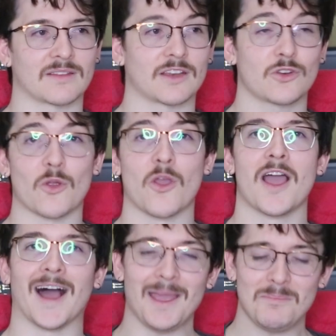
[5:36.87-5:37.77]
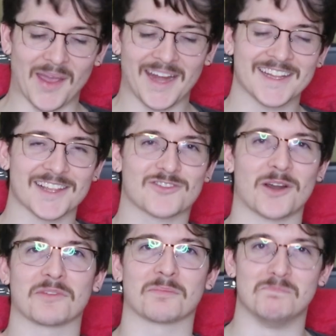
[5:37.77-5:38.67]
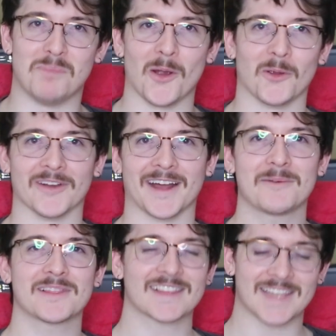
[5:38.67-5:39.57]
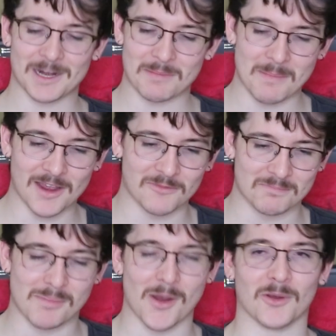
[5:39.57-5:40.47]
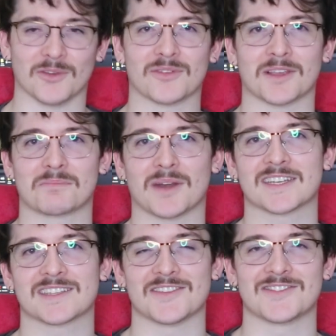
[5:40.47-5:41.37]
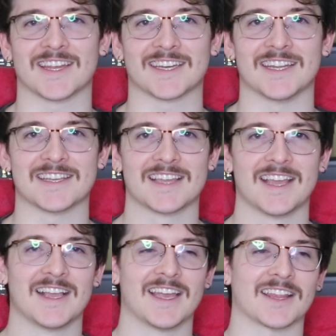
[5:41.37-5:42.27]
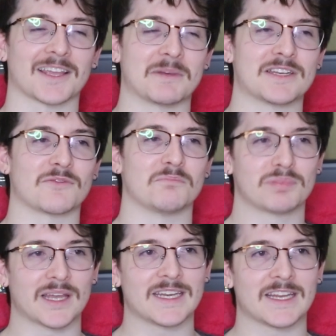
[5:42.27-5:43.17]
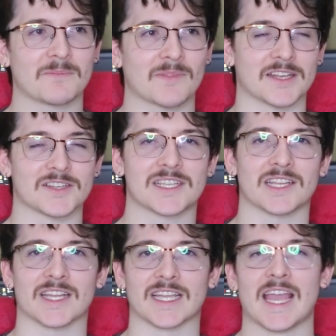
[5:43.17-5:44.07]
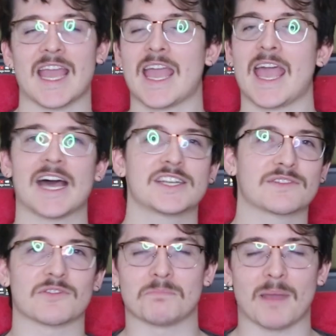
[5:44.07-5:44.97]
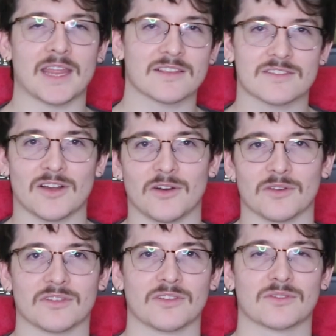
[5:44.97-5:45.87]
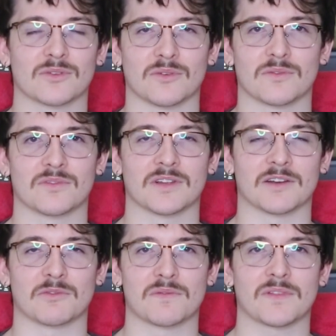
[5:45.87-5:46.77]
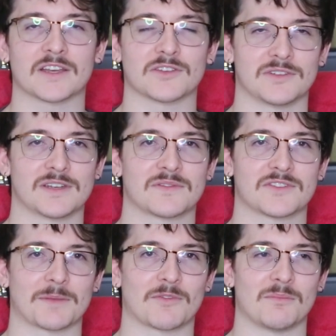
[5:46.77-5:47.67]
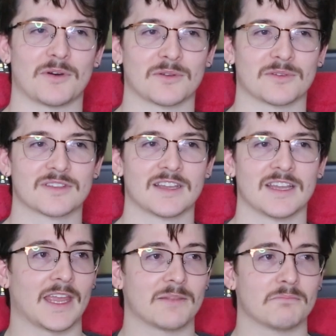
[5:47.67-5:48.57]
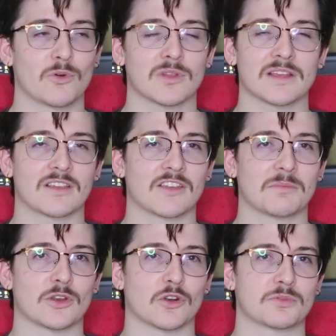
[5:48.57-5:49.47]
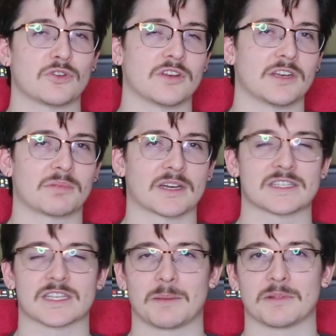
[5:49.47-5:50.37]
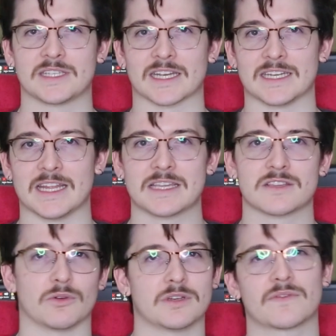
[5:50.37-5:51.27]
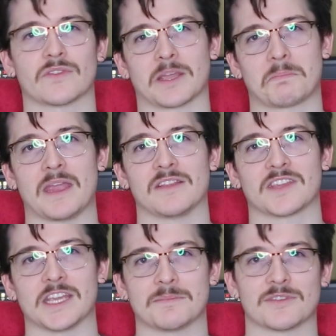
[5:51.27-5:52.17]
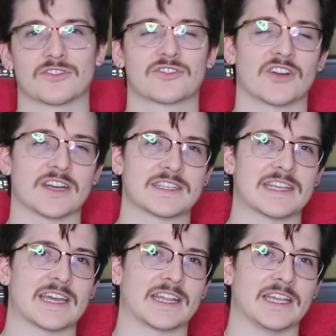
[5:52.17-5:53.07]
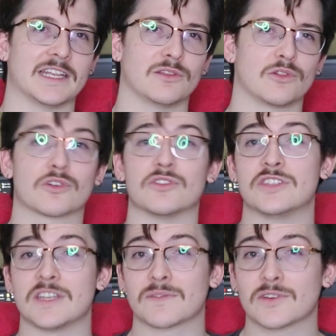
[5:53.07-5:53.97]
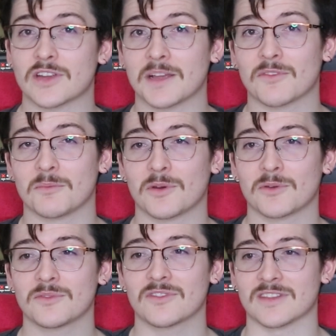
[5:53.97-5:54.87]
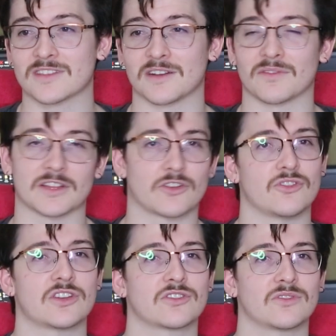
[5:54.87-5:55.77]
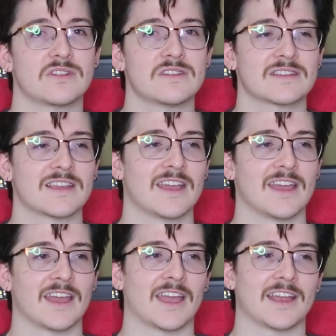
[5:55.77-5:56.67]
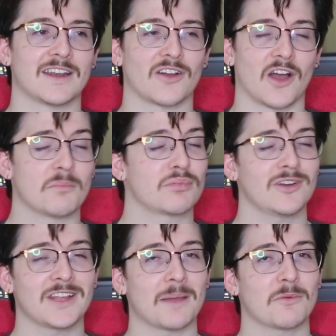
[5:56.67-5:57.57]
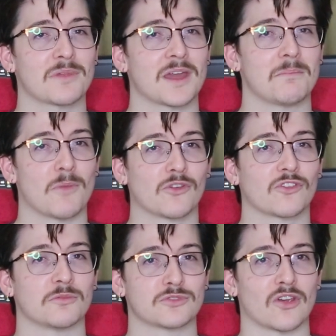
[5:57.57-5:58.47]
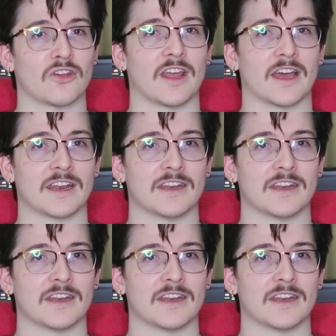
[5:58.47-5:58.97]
I was like, no, I'm painting this grub as bone. I want this guy to be made of bone so I can practice those techniques. I like my different blending and just seeing like how different paint styles sort of reflect on different types of models. It more or less gives me an opportunity to practice a couple of techniques or different like paint schemes and try to see how they look on different types of models instead of like traditional use. And I'm pretty happy with how most of them turned out.